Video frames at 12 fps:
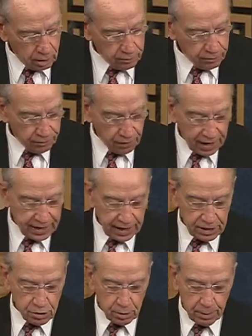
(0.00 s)
The
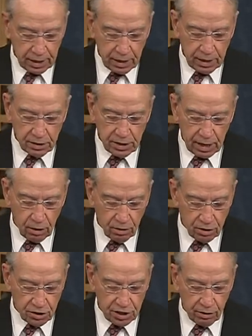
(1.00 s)
Finance Committee has held
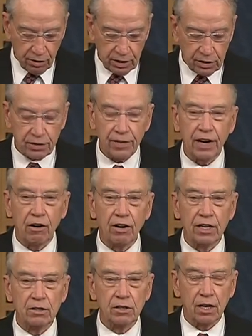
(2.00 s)
a series of
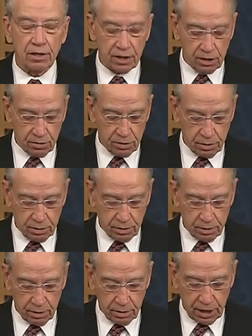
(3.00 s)
hearings on this
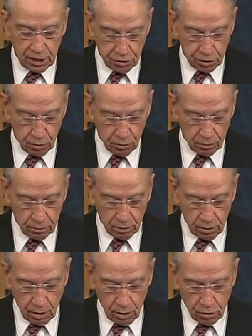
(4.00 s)
issue.
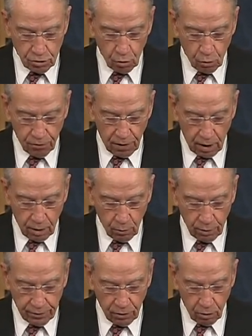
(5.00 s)
So far,
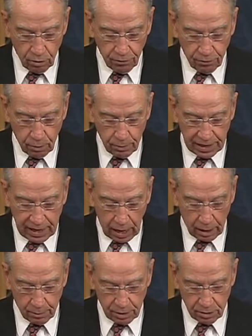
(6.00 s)
we've heard from
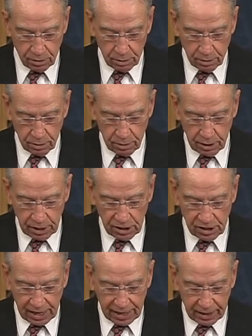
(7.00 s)
economists,
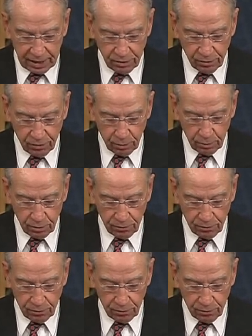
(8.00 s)
executives from the